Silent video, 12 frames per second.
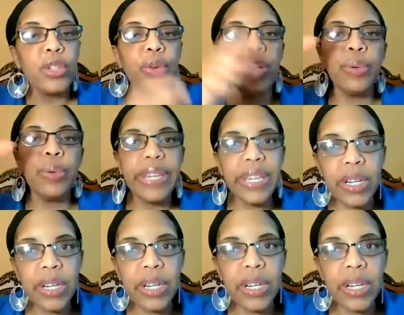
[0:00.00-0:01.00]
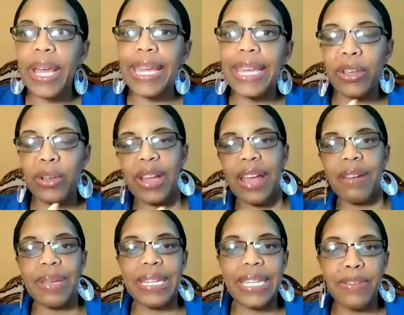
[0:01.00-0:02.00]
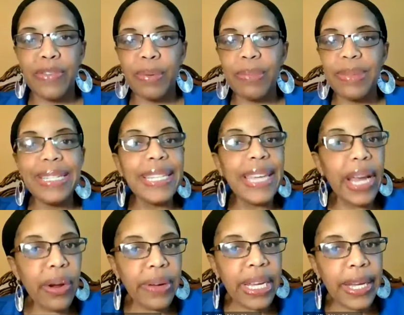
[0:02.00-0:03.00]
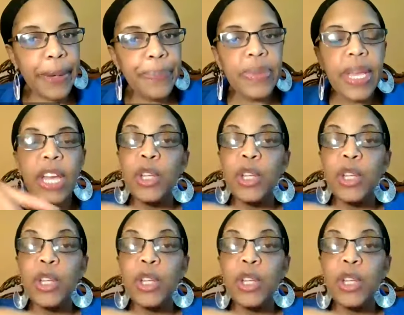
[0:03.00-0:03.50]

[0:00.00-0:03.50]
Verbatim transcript: So you hear, okay, get your vitamin D from dairy.